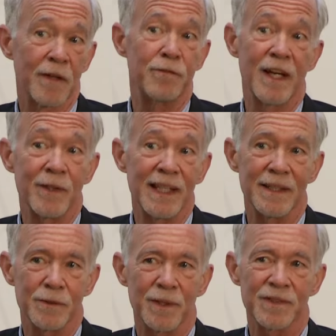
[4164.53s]
a very
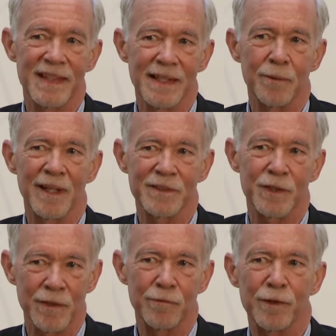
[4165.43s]
interesting
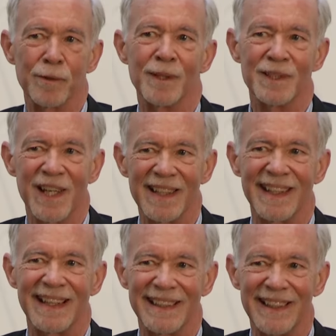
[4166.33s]
question, for which I
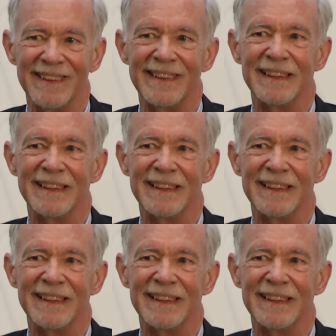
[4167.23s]
thank you.